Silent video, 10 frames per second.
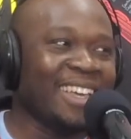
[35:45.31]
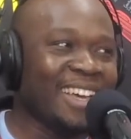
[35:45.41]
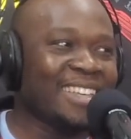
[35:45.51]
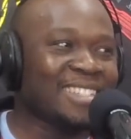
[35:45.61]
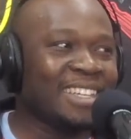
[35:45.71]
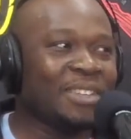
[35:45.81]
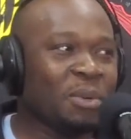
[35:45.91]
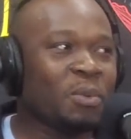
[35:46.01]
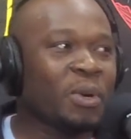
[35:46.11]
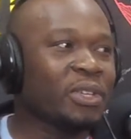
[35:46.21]
I say that they
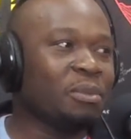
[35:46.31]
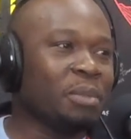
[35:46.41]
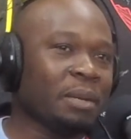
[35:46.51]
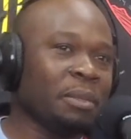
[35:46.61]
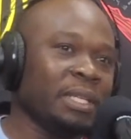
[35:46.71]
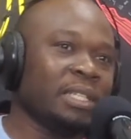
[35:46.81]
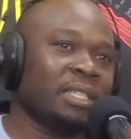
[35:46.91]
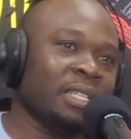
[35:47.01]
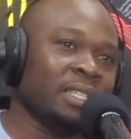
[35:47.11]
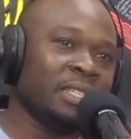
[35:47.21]
will work you, but I mean at the
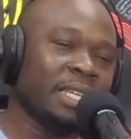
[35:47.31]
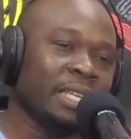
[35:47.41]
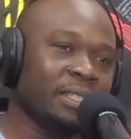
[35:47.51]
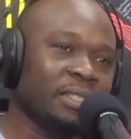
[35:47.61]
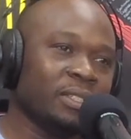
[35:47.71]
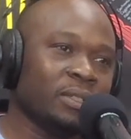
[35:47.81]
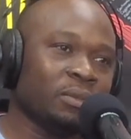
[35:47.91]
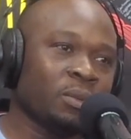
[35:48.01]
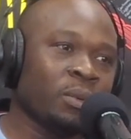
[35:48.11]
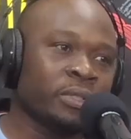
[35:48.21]
end of the day, you know, the
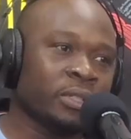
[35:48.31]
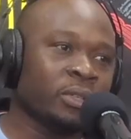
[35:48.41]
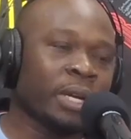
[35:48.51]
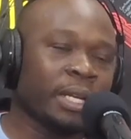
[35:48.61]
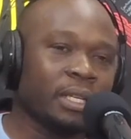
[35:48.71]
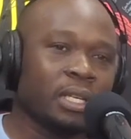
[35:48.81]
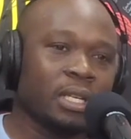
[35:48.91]
rewards are great.